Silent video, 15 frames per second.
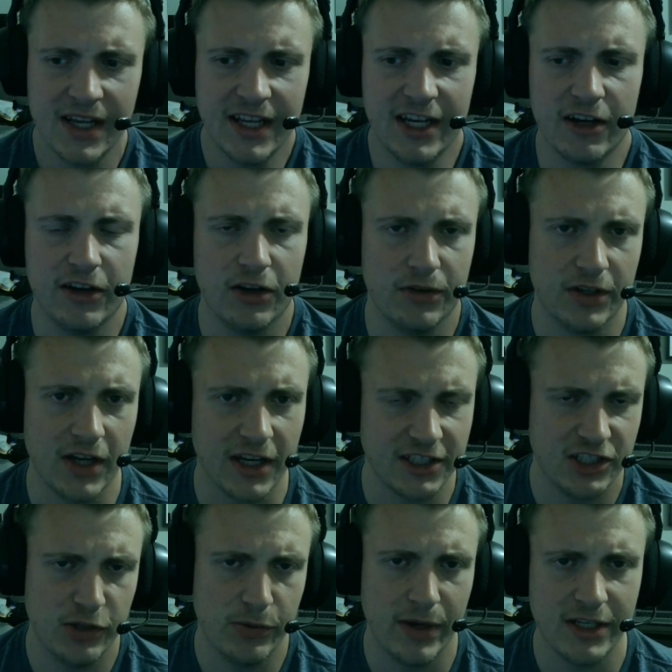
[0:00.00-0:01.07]
Here, he only
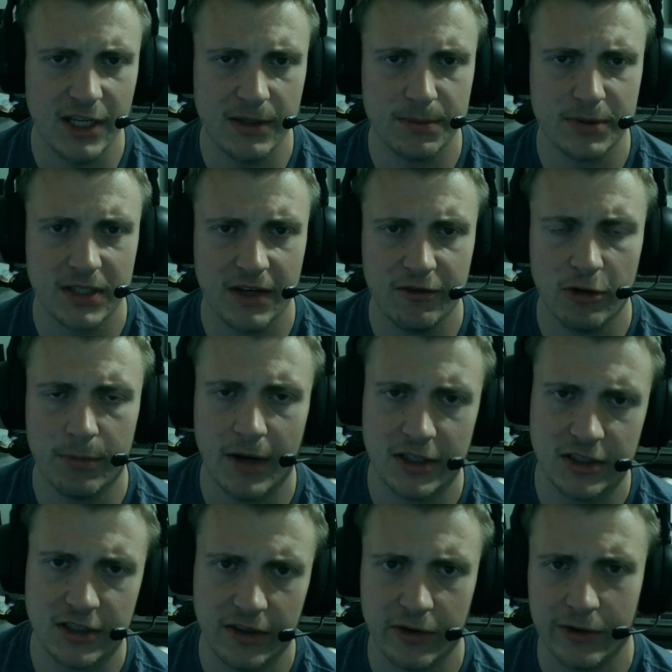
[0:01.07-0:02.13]
costs you 18% of your
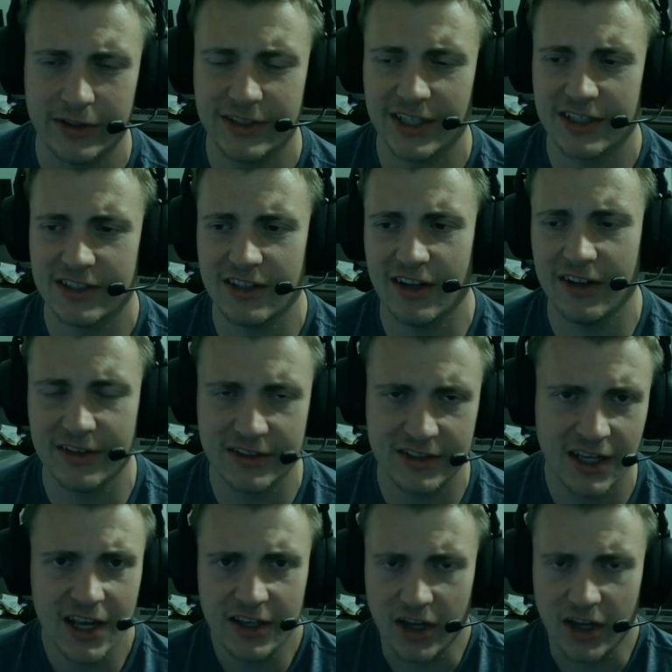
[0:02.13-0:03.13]
budget at $36.